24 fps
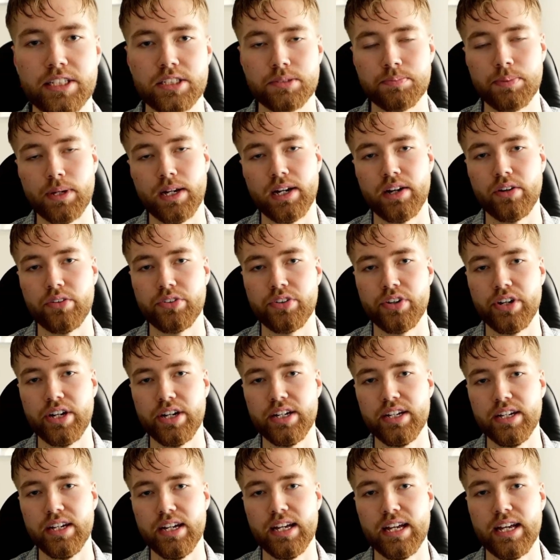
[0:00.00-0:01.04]
It's Pelle
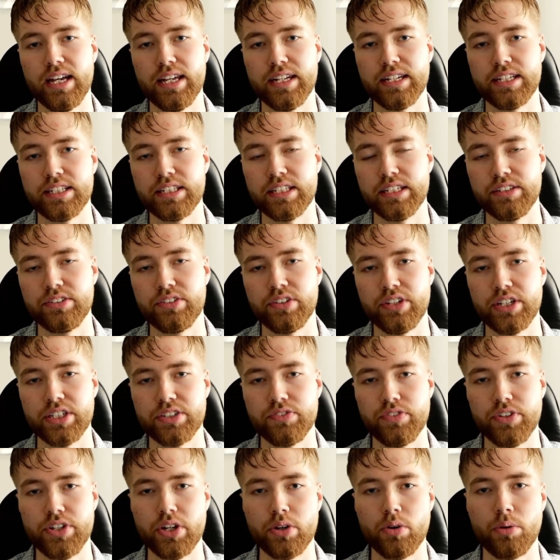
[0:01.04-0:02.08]
today, and in today's
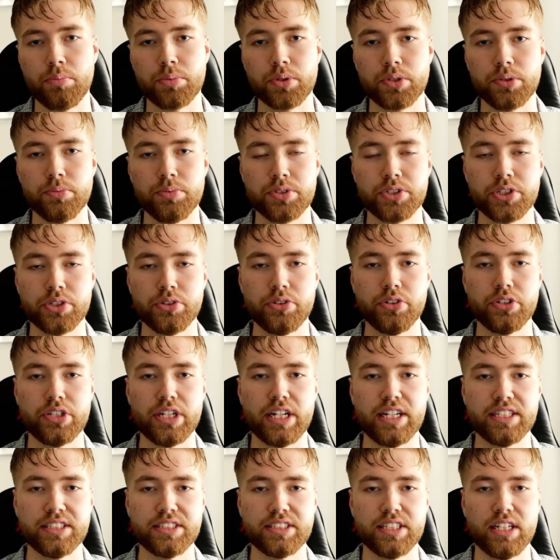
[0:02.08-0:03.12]
video I'm going to be showing you
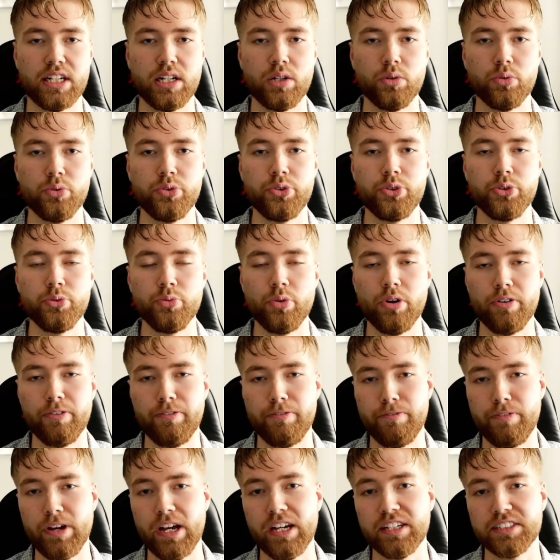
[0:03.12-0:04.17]
guys how to
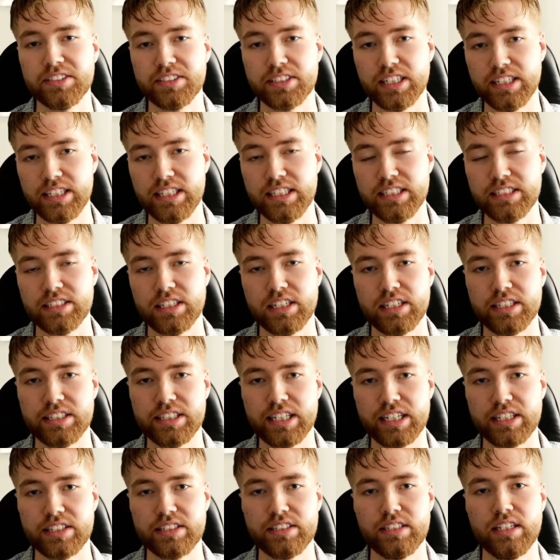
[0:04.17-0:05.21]
fast and easily
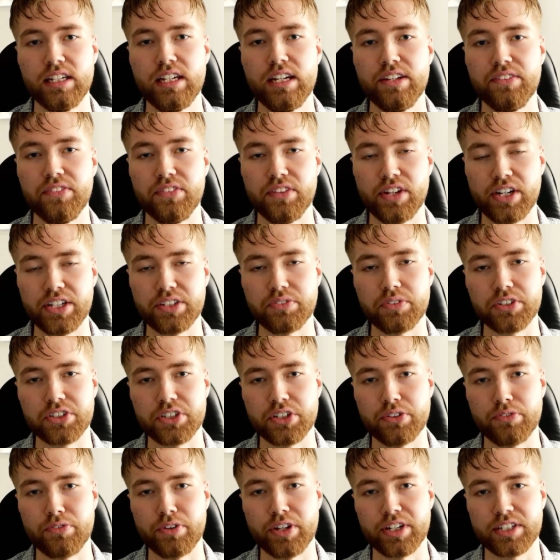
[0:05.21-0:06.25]
get night
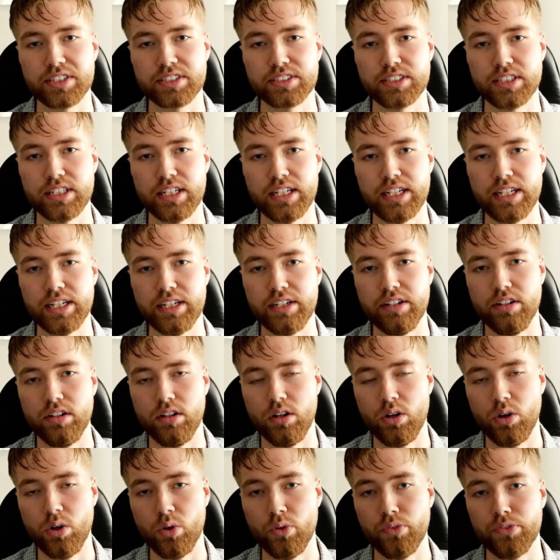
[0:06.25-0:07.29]
vision effects in
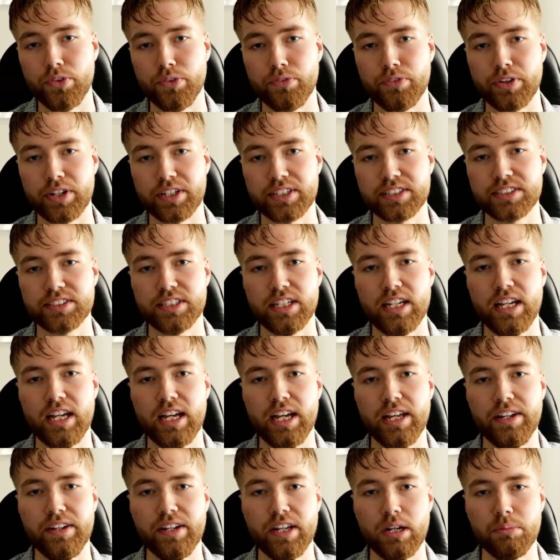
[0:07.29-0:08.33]
After Effects.
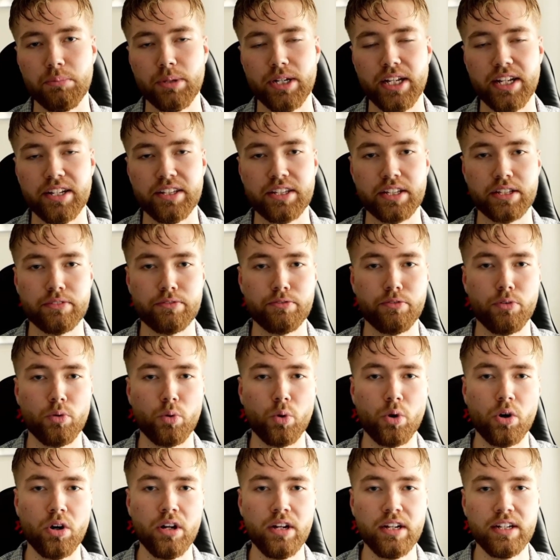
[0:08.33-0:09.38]
And I've been editing
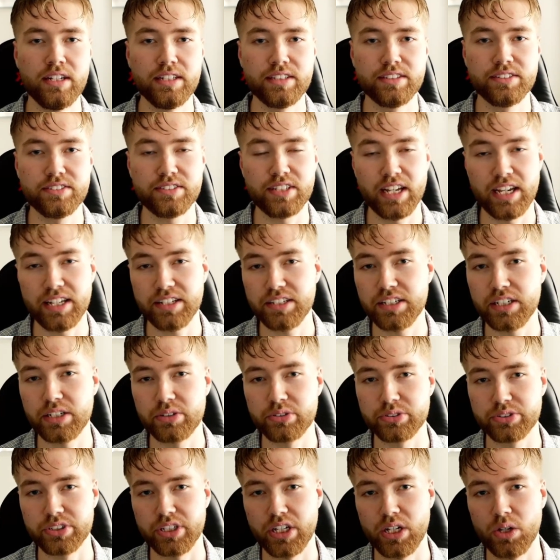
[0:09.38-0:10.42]
for 10
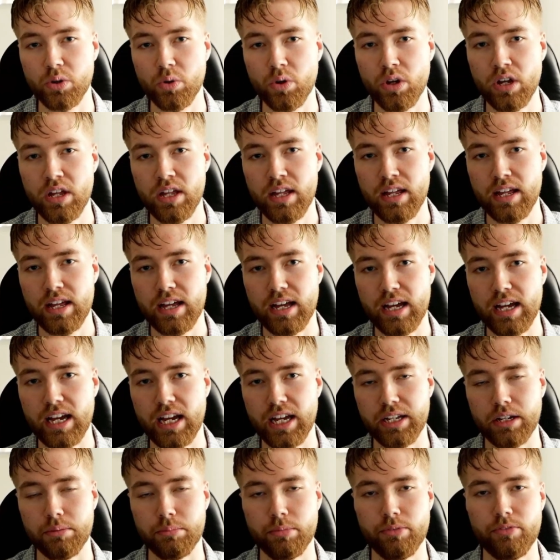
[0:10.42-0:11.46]
years now,
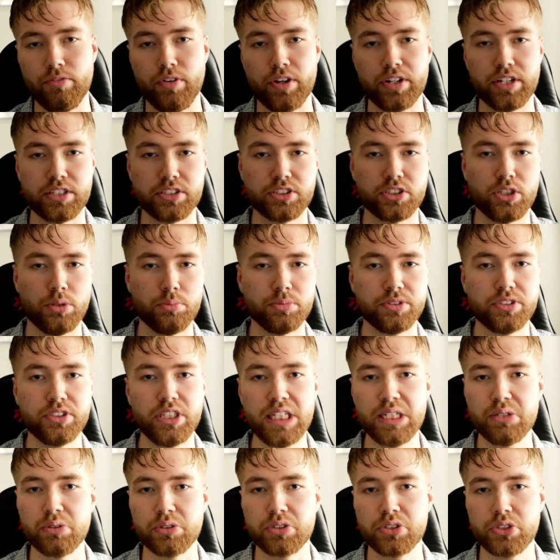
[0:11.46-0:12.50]
and I'm finding some
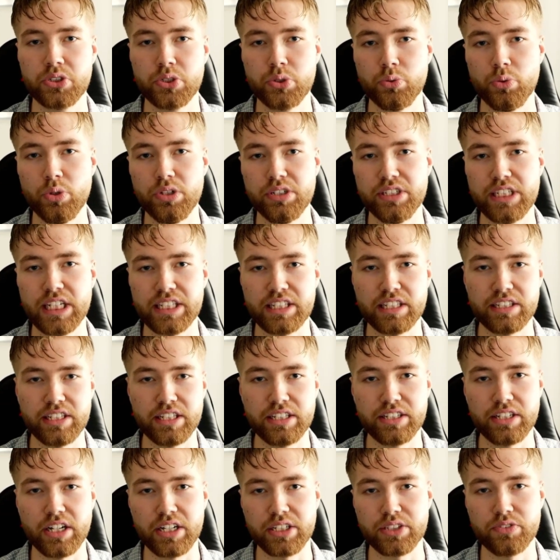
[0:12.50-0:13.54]
secrets to getting the
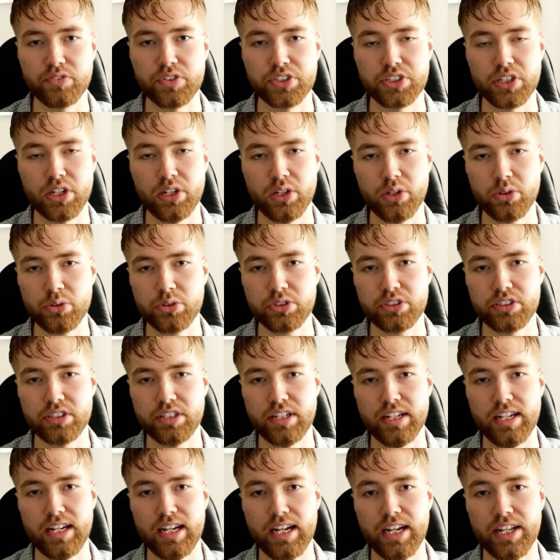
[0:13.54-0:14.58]
night vision look,
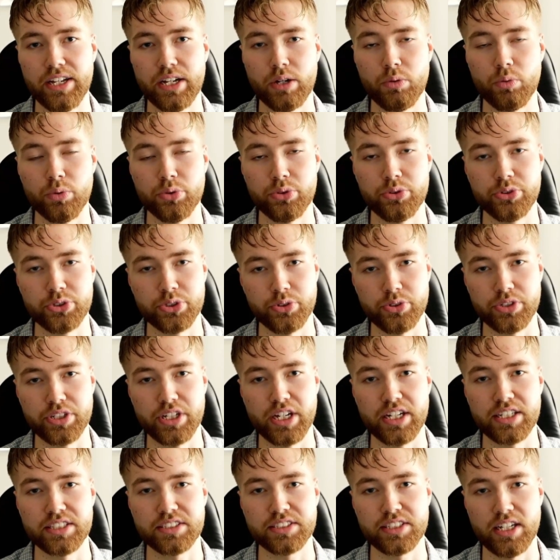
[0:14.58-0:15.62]
and I want to show you
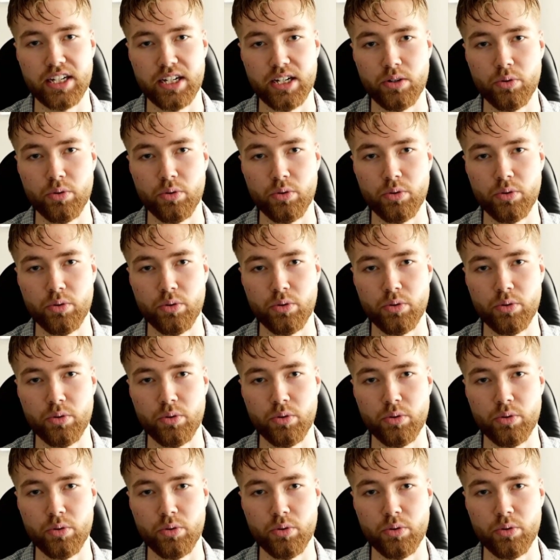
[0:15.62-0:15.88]
guys